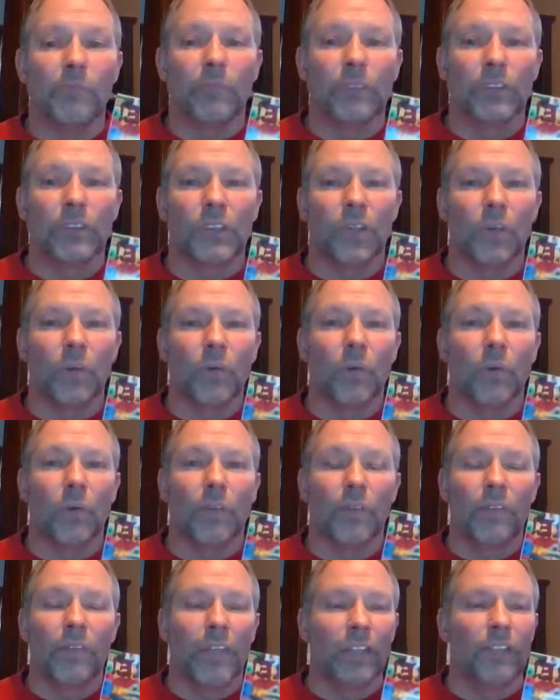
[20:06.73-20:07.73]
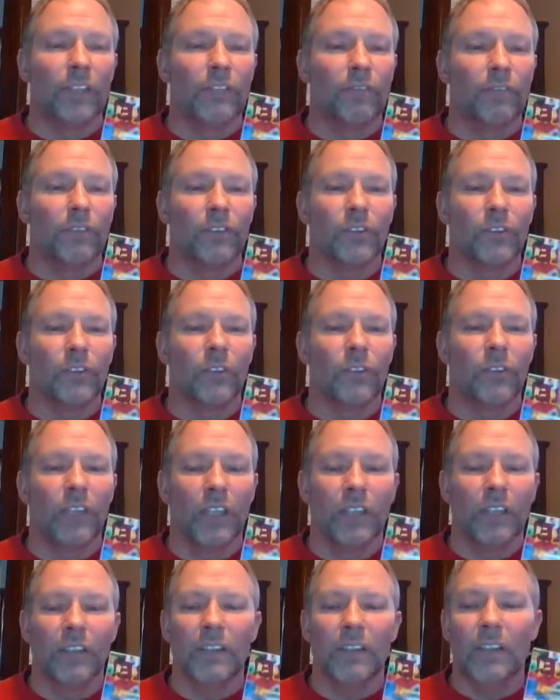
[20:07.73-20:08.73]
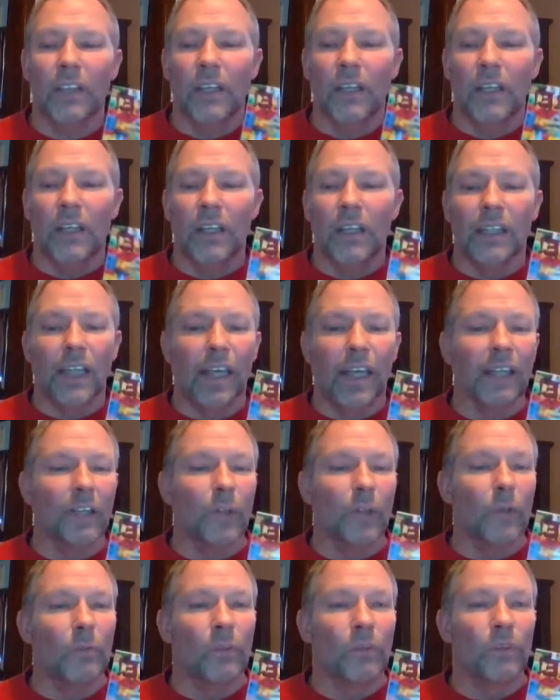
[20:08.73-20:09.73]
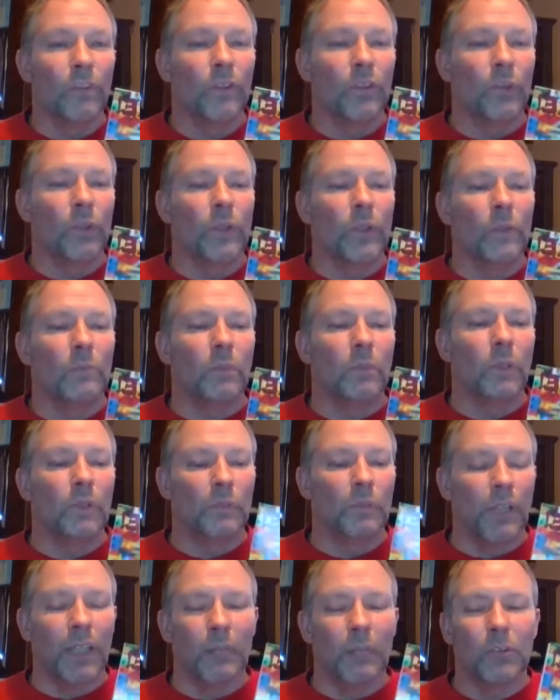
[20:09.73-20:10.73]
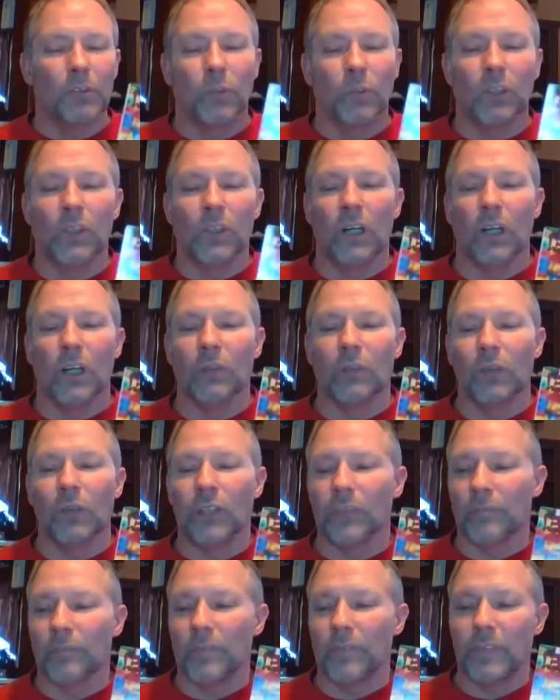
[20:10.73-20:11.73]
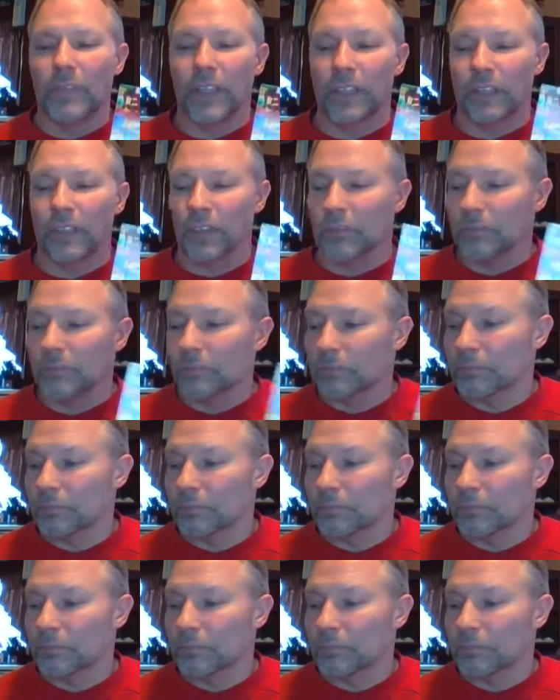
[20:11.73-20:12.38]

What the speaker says: So thank you for tuning in. And again, I hope you enjoy the book. My name is Will Hallewell. Thank you.